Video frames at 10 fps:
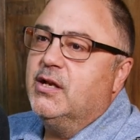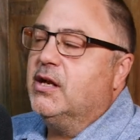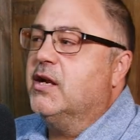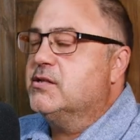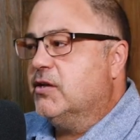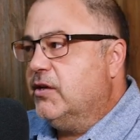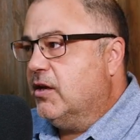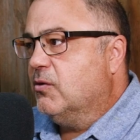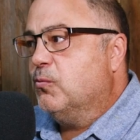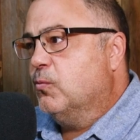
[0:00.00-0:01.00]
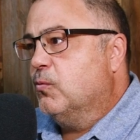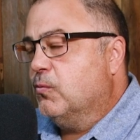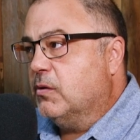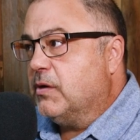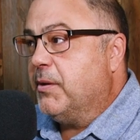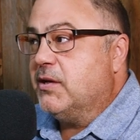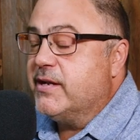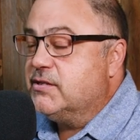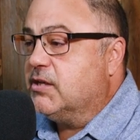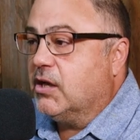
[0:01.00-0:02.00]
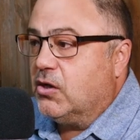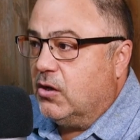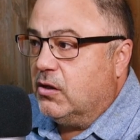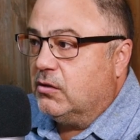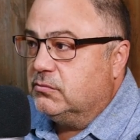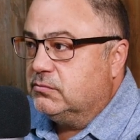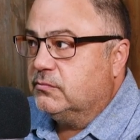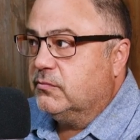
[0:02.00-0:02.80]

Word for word: because they're, you know, I mean, I just got a call